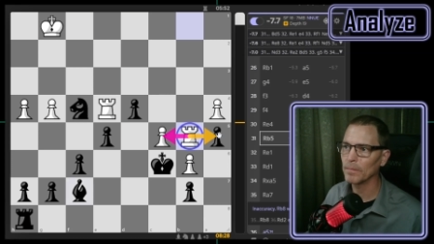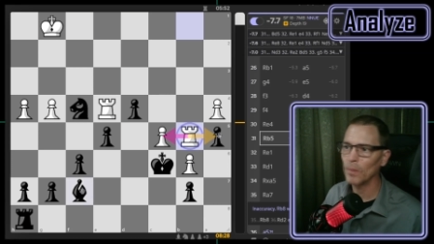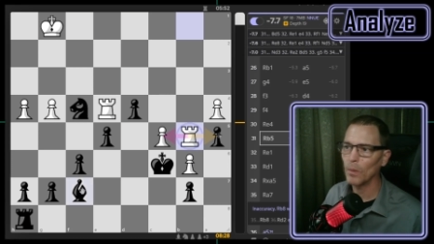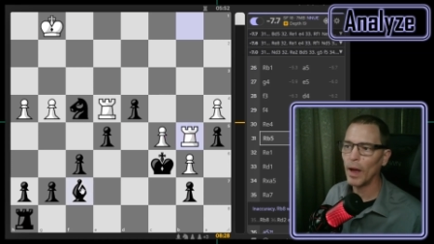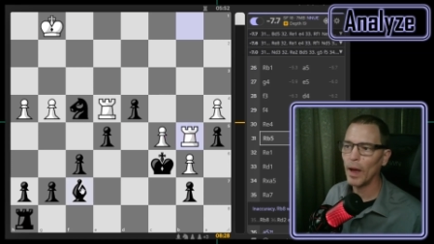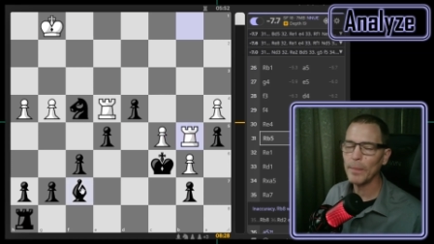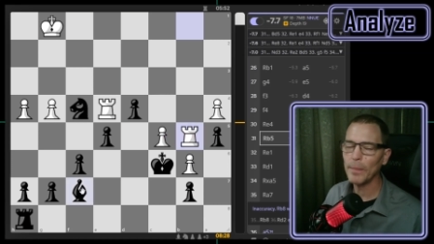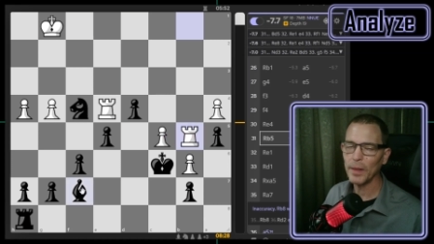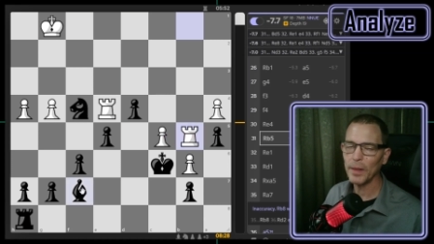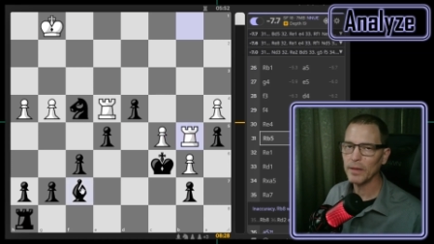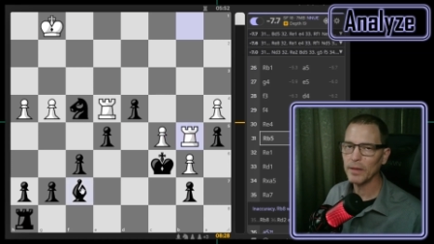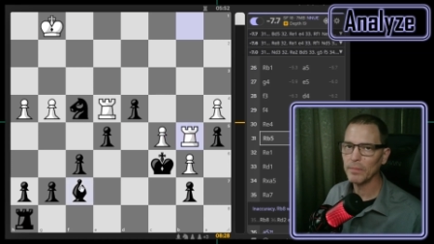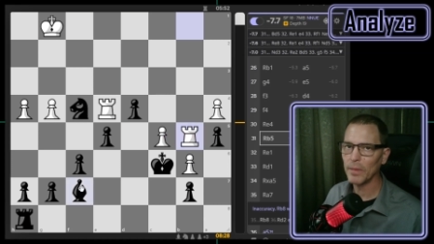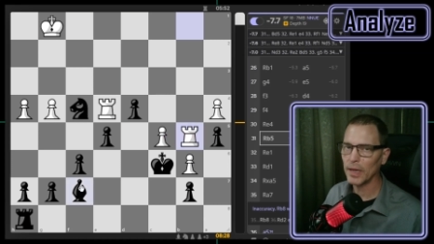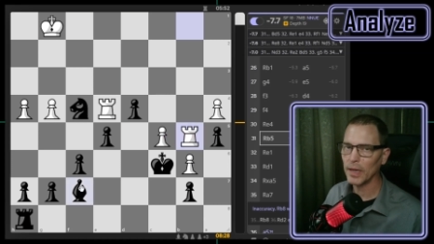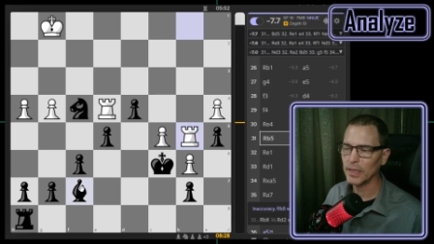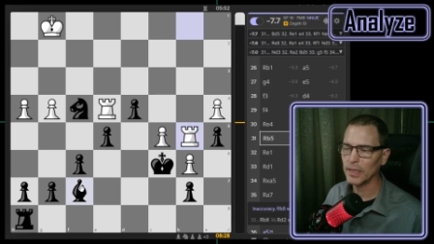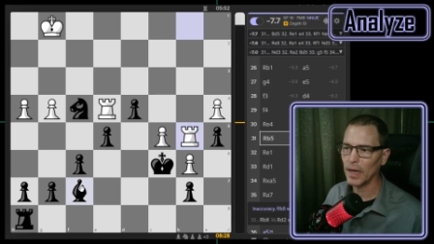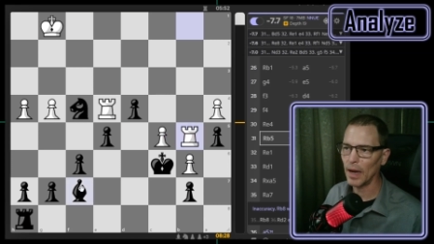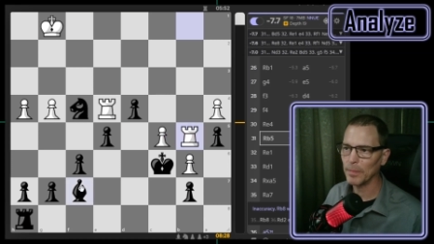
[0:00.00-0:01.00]
Well, I played
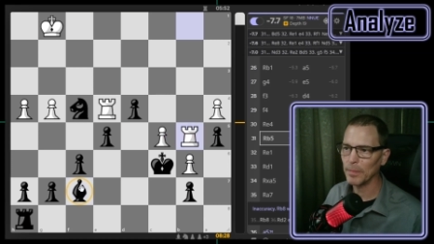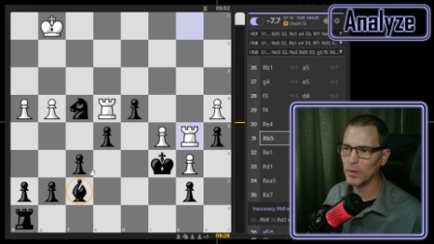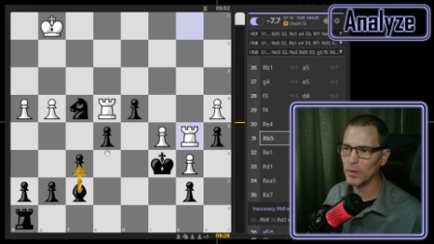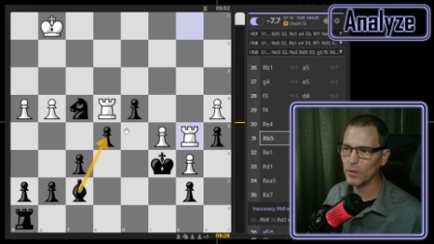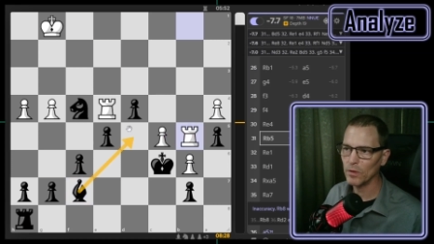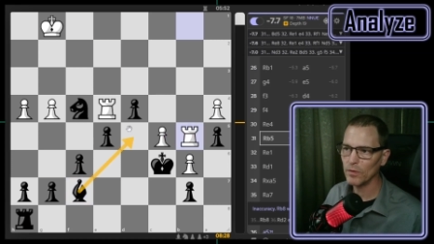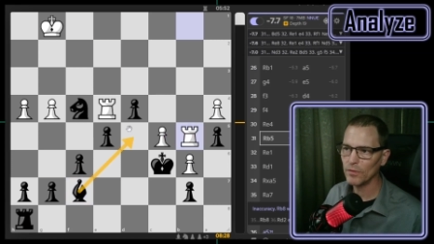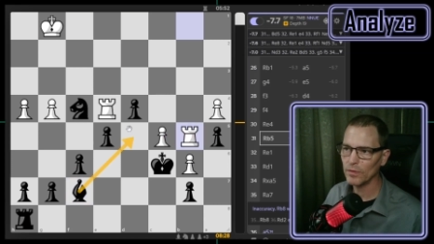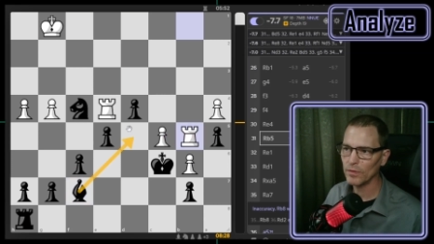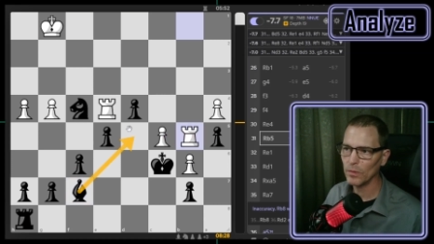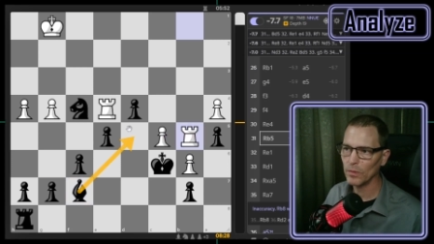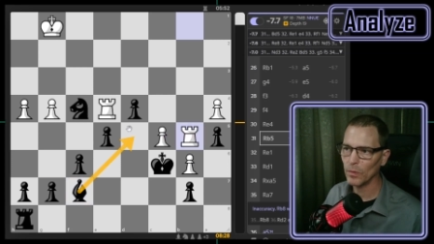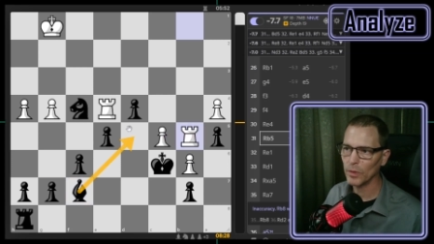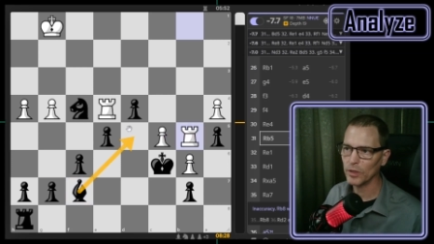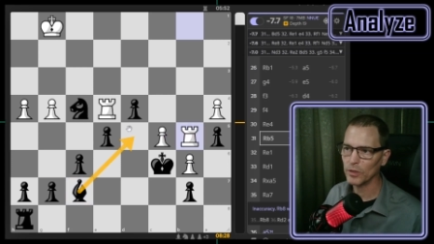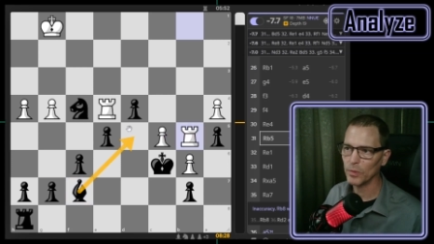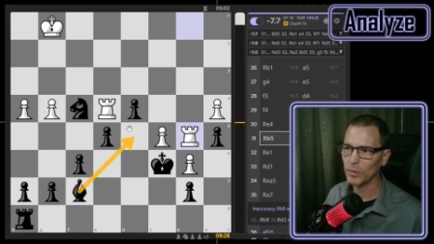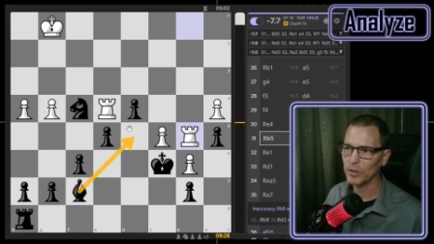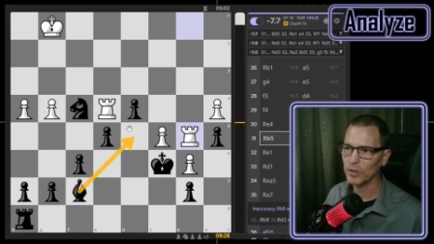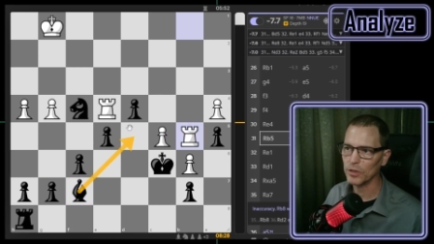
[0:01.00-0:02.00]
my top move,
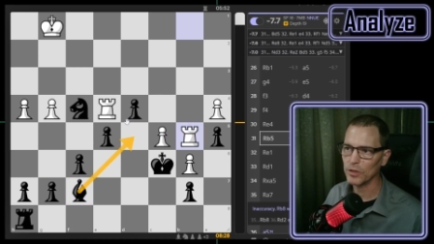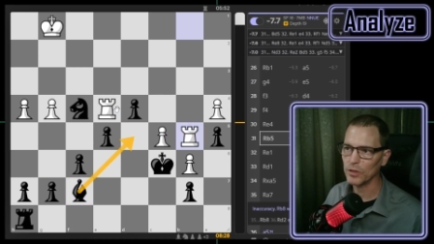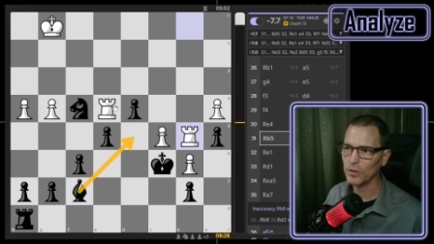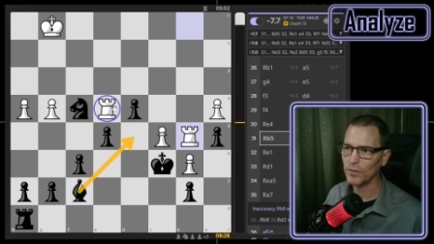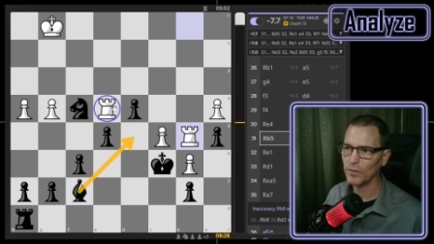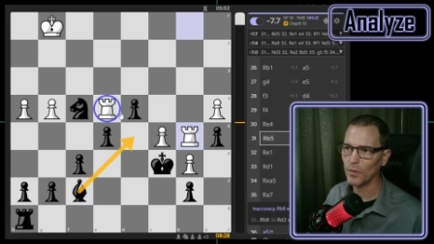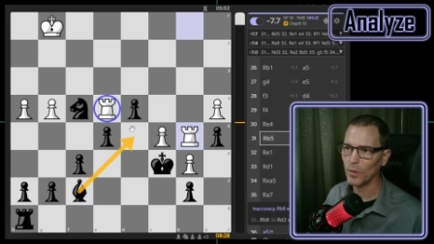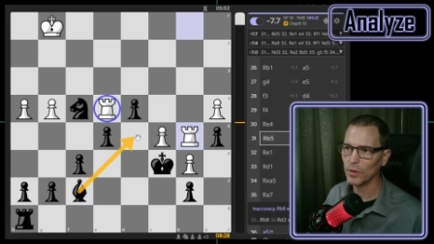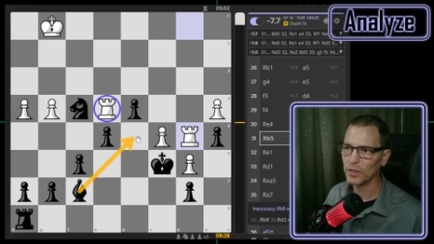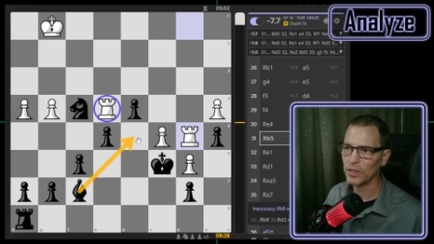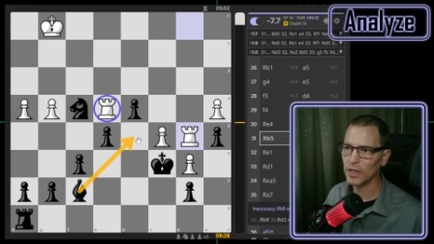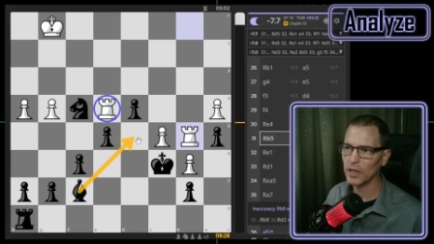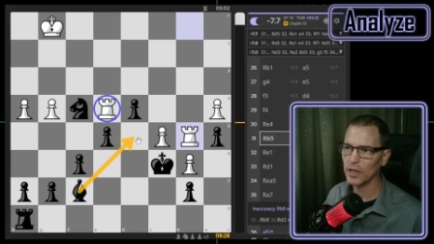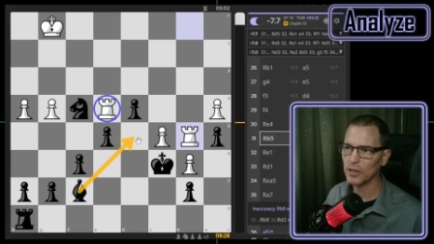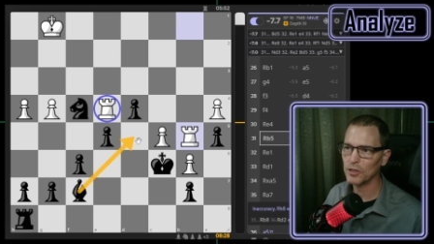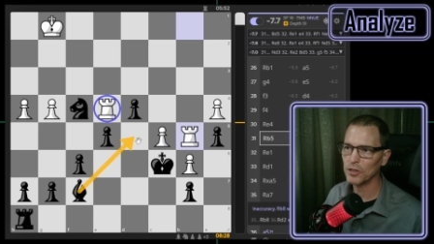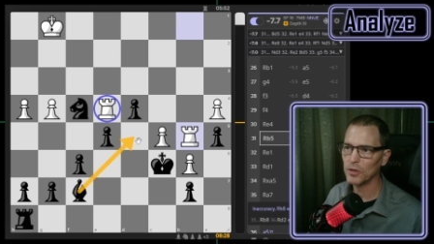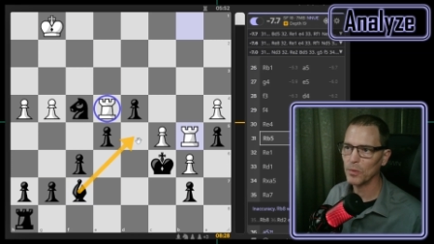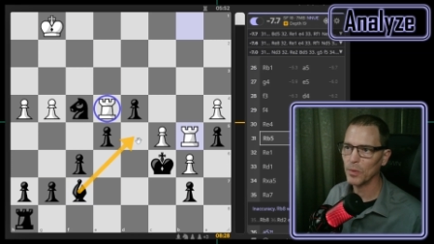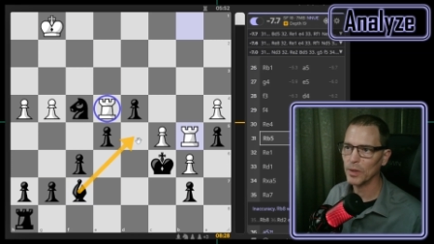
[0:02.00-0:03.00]
which was to force the
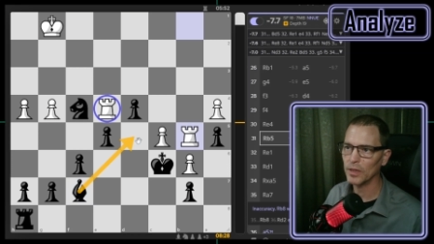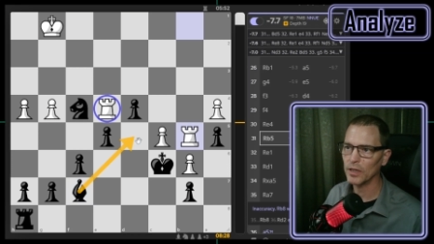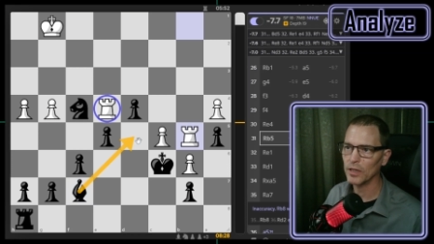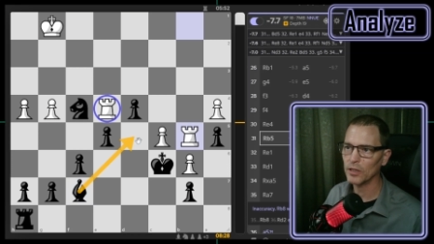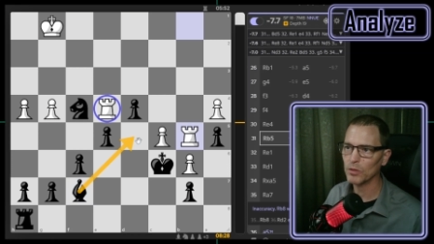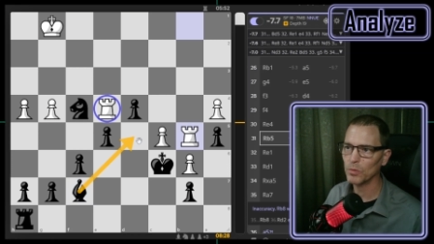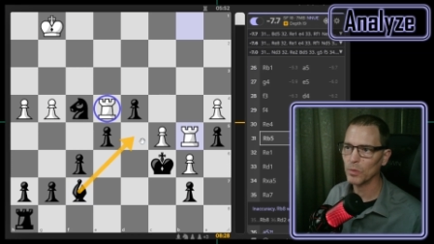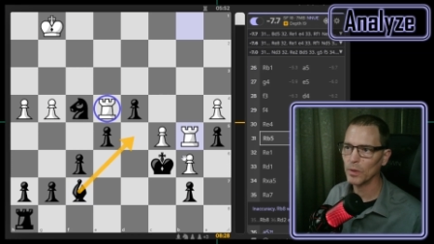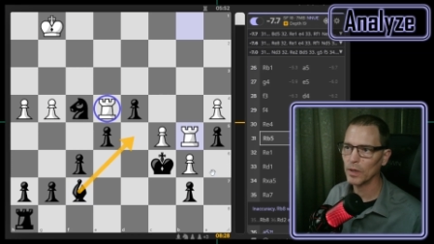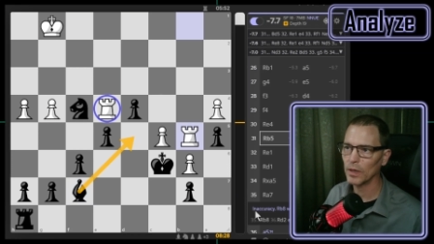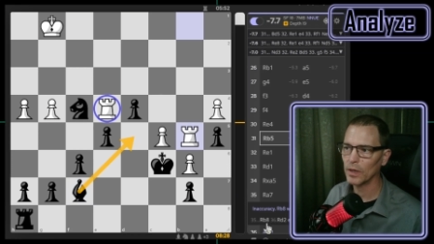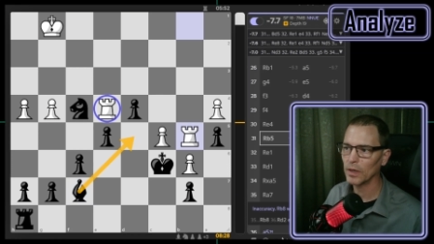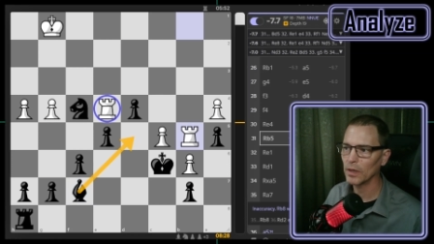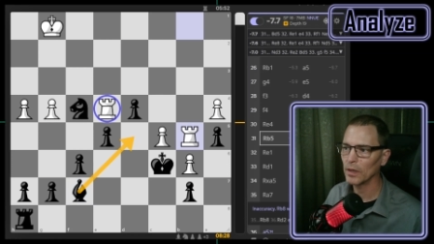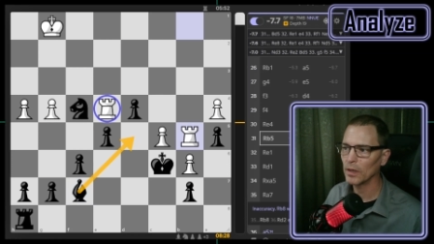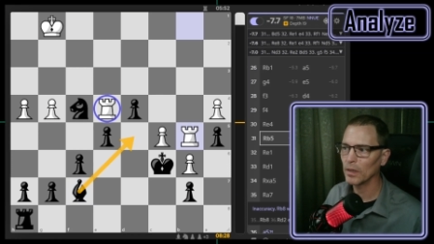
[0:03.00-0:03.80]
issue with this rook,